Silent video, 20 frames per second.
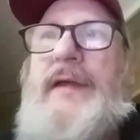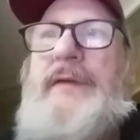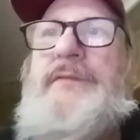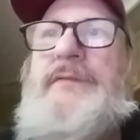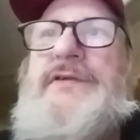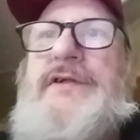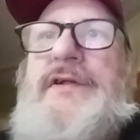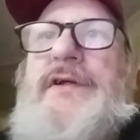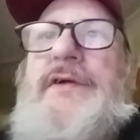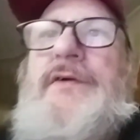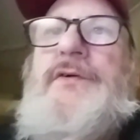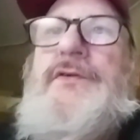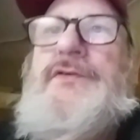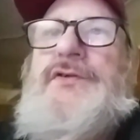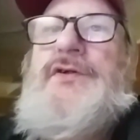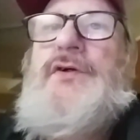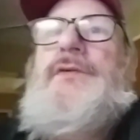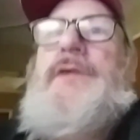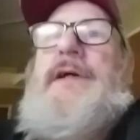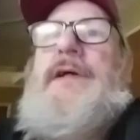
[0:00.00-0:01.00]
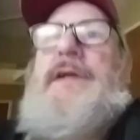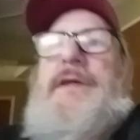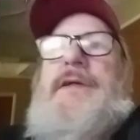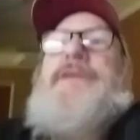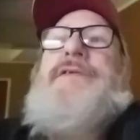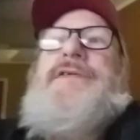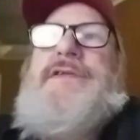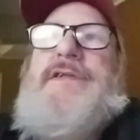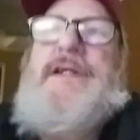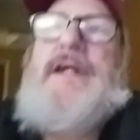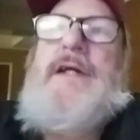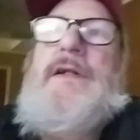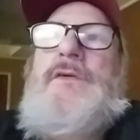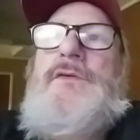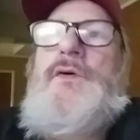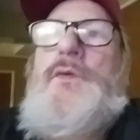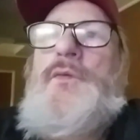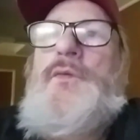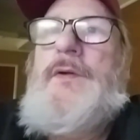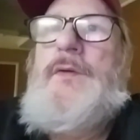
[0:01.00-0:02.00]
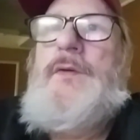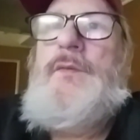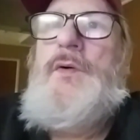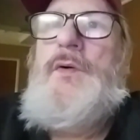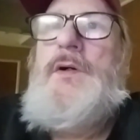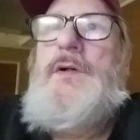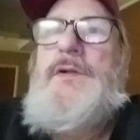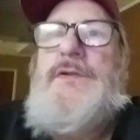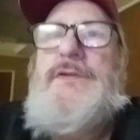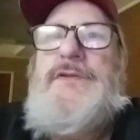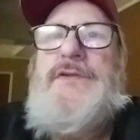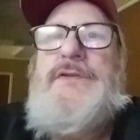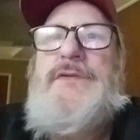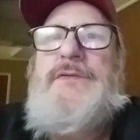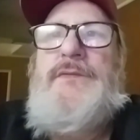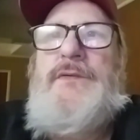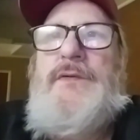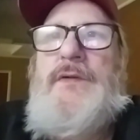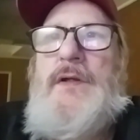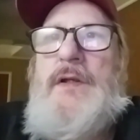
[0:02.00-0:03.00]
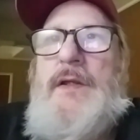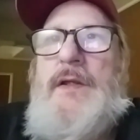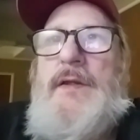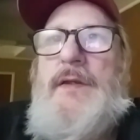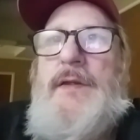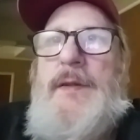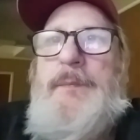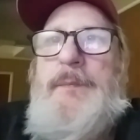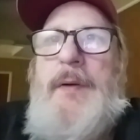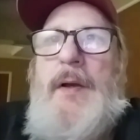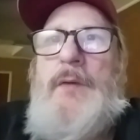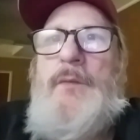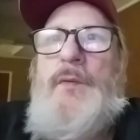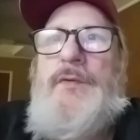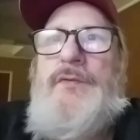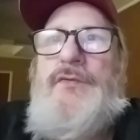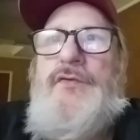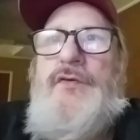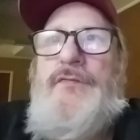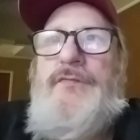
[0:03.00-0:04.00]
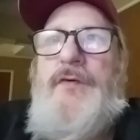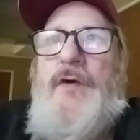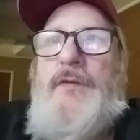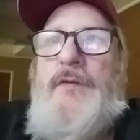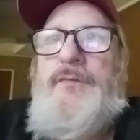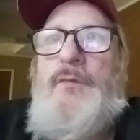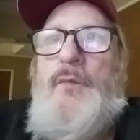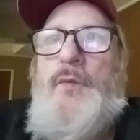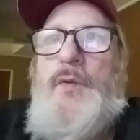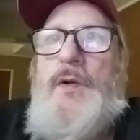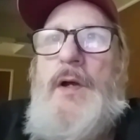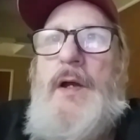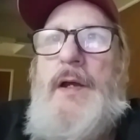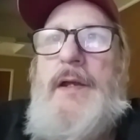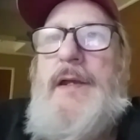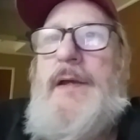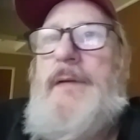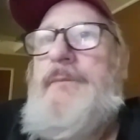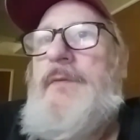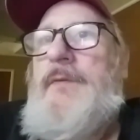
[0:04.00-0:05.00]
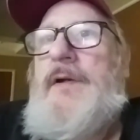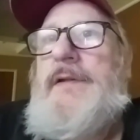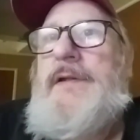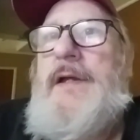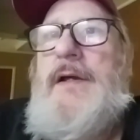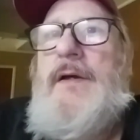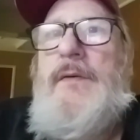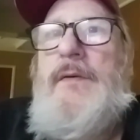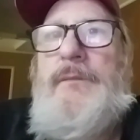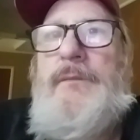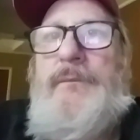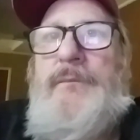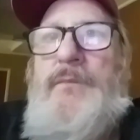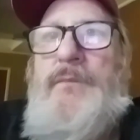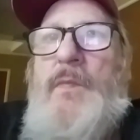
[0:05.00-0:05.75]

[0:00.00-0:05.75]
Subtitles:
he was in Arizona. I could see. I don't know where he was. Probably wasn't too far from where I am right now.